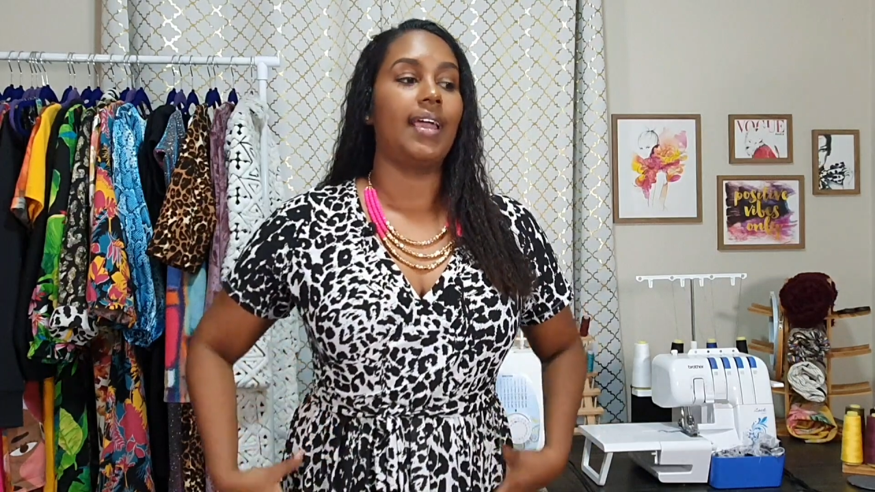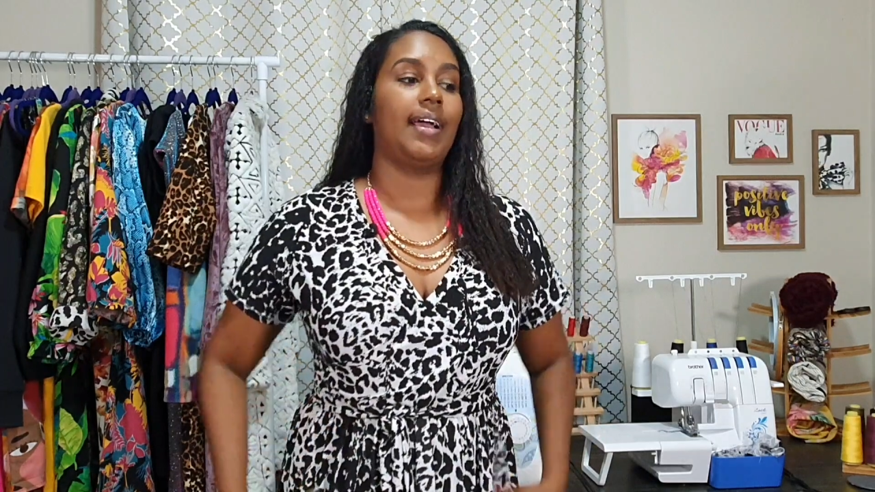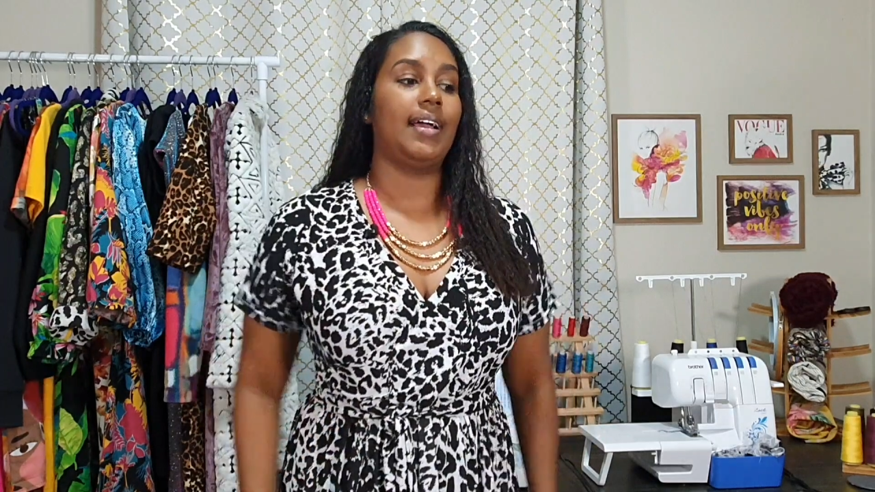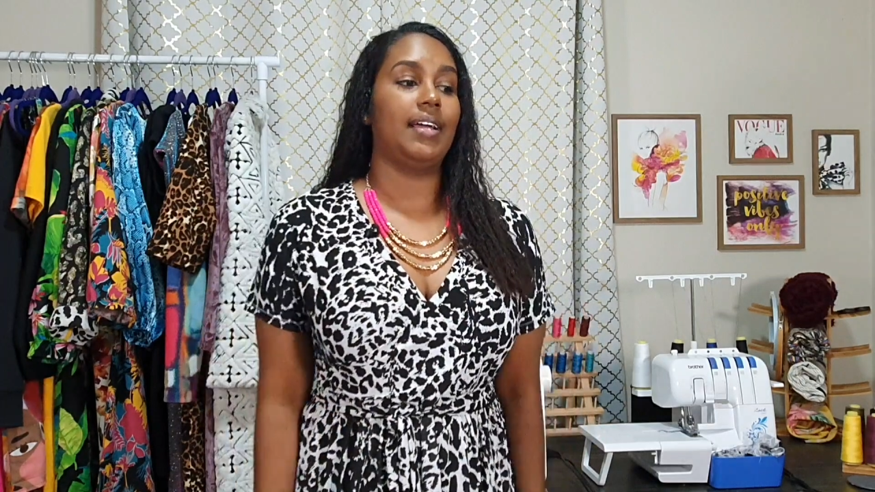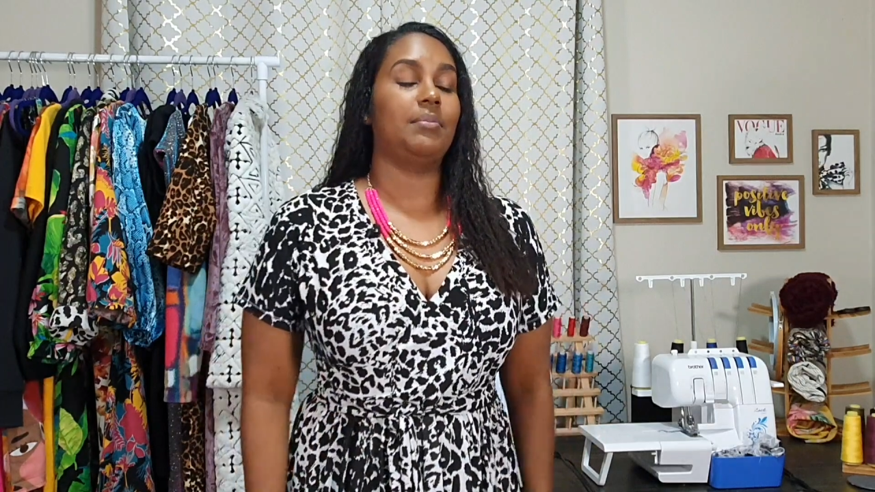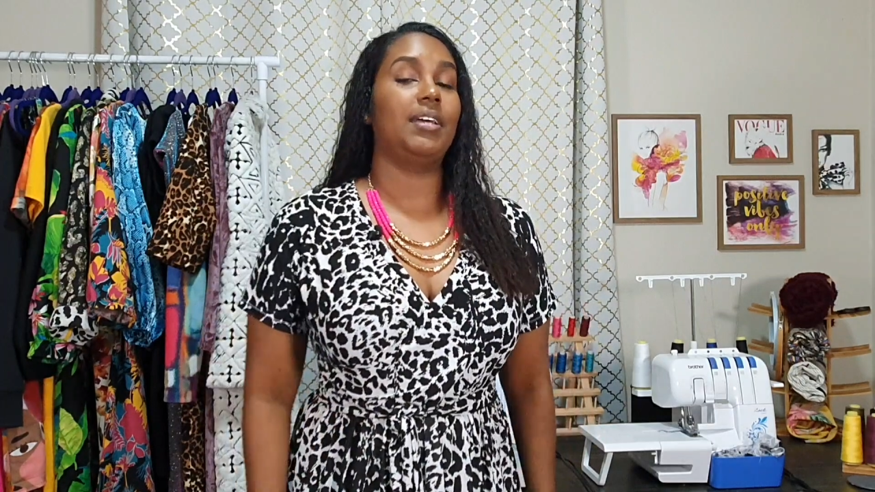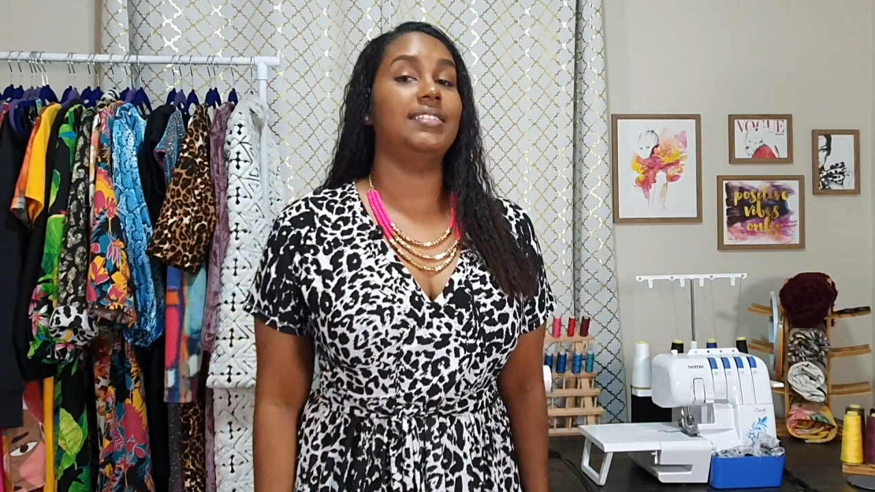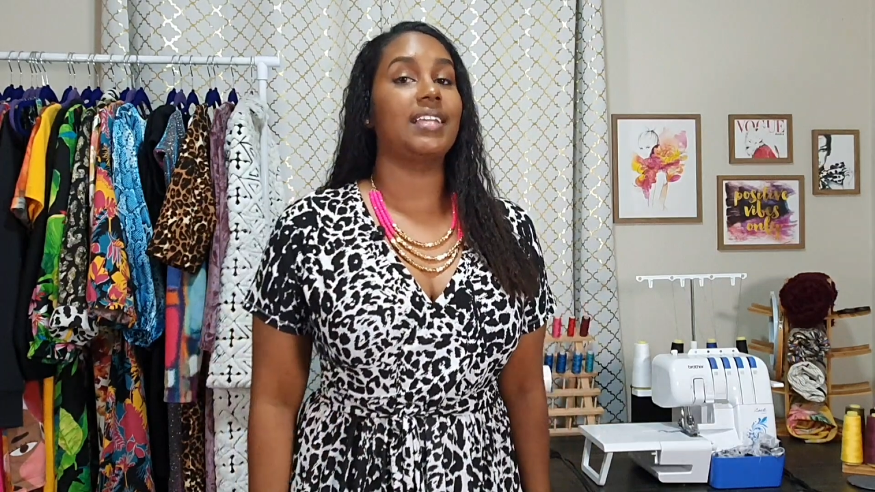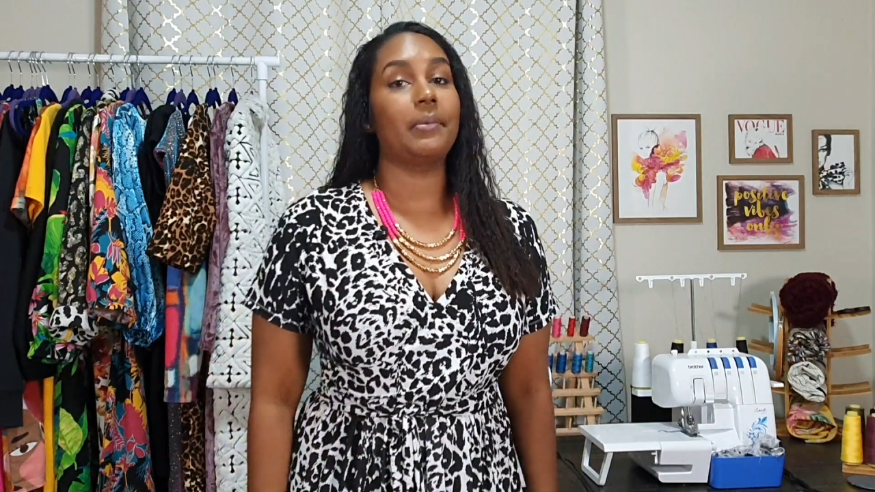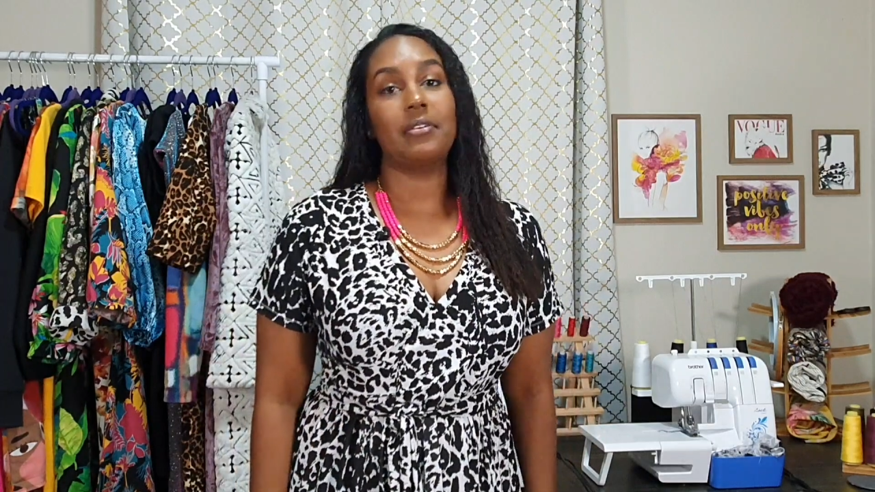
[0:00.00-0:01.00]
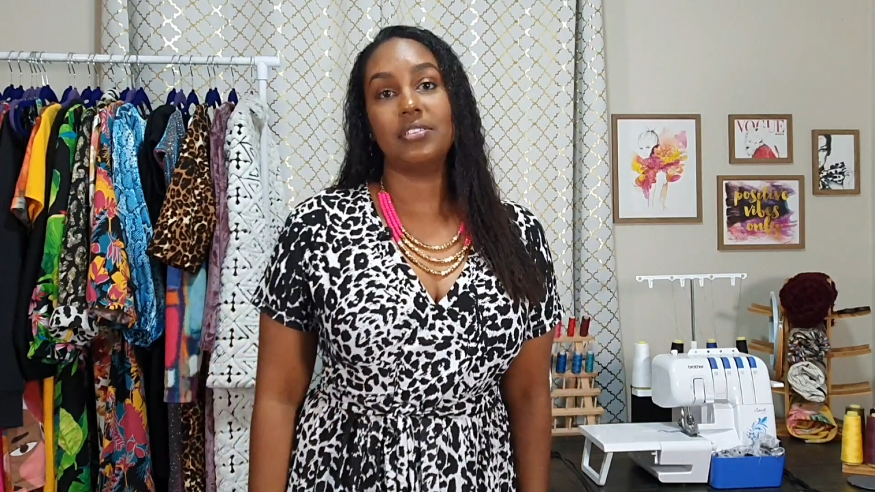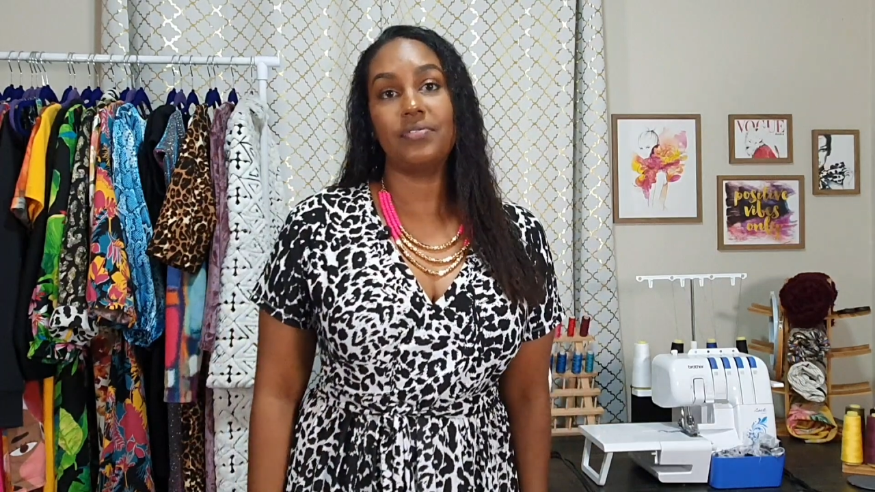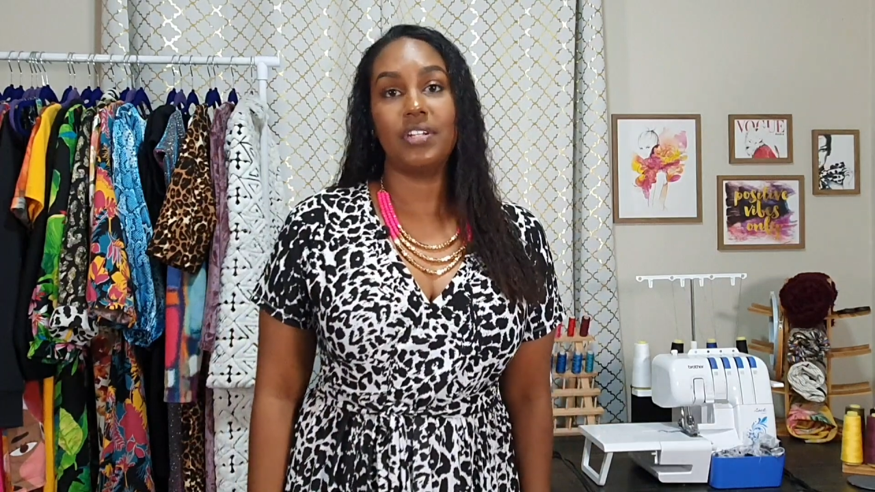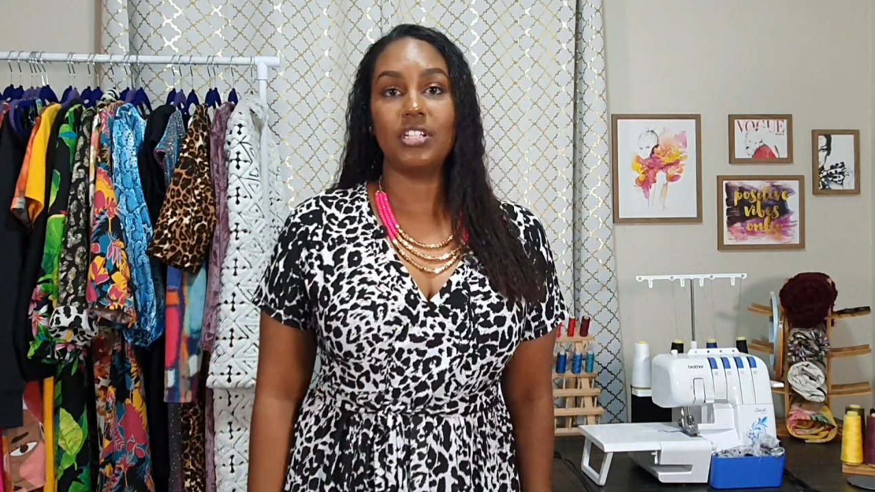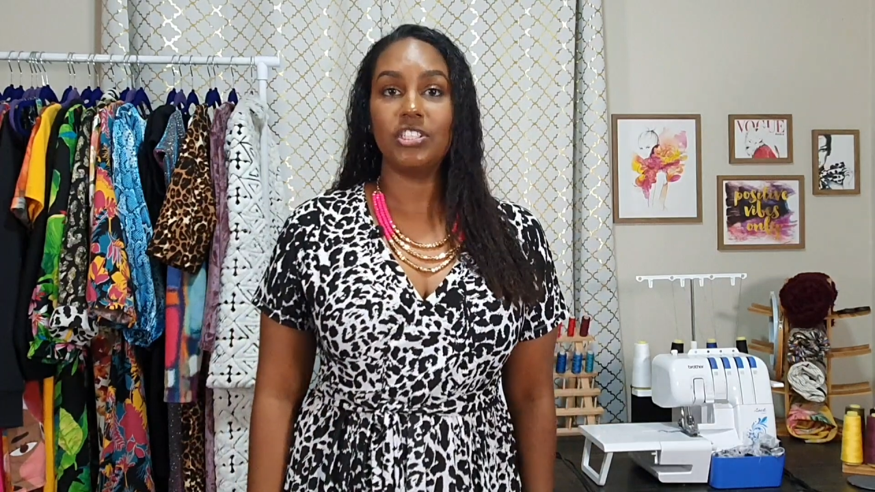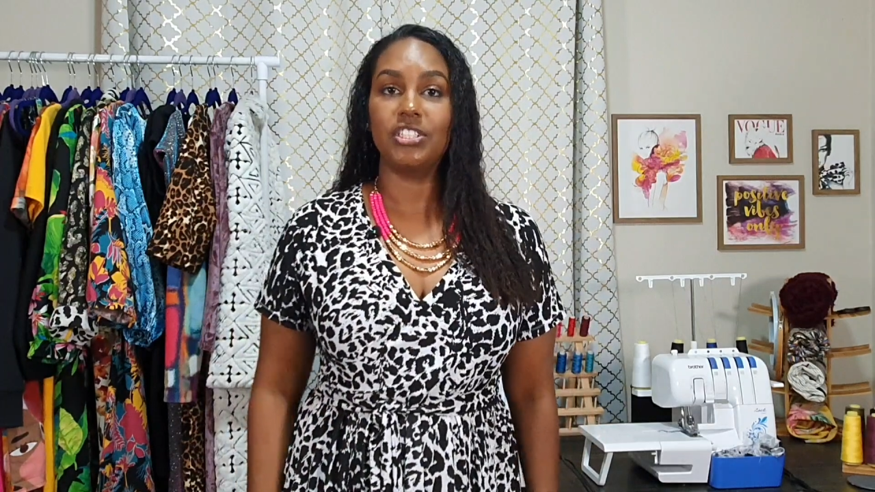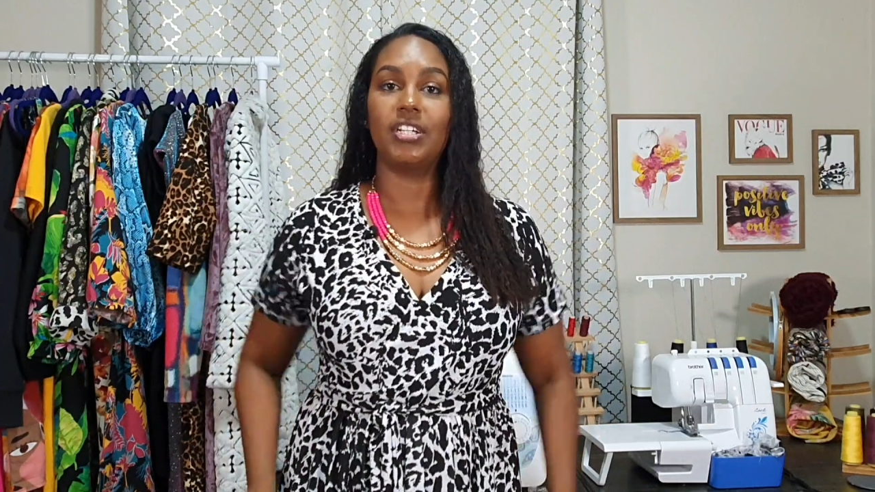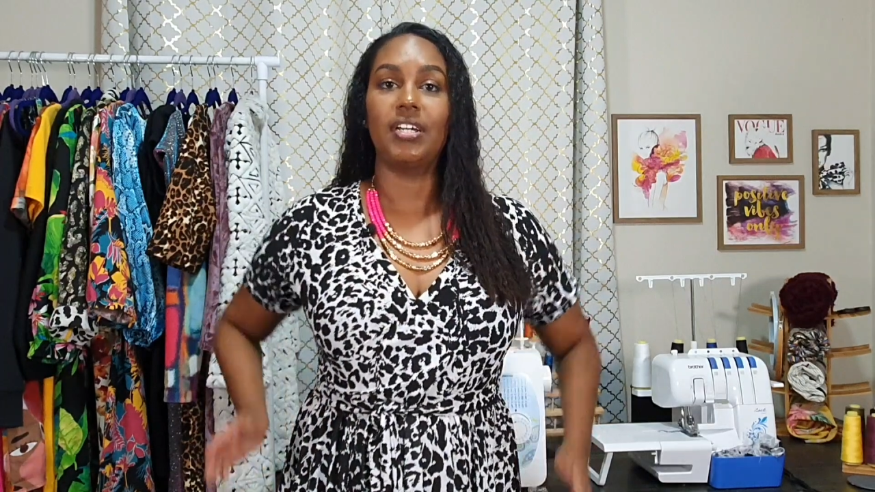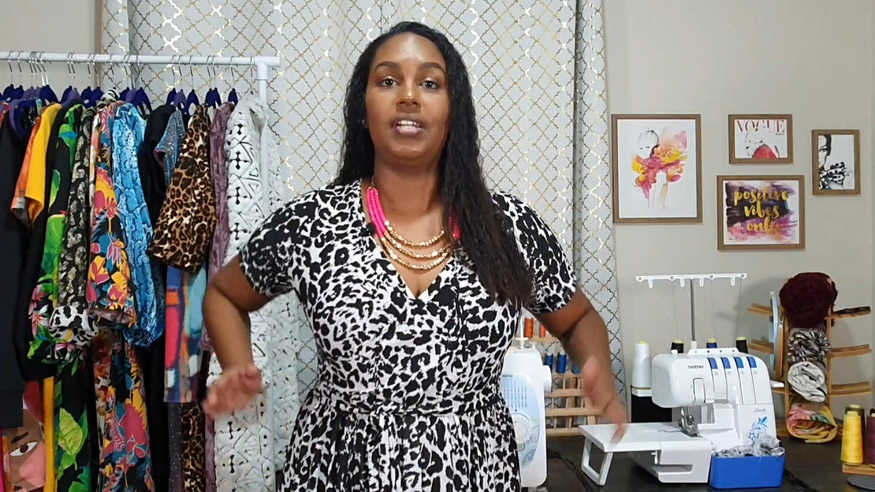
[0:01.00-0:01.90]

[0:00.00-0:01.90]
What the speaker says: and by the time I was finished,